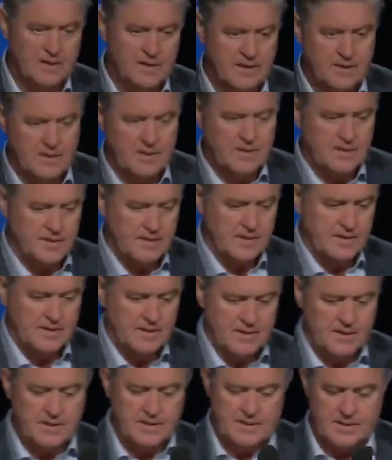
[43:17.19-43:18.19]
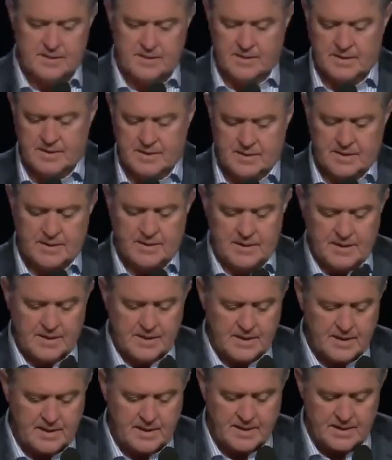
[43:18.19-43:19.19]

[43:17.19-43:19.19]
(silence)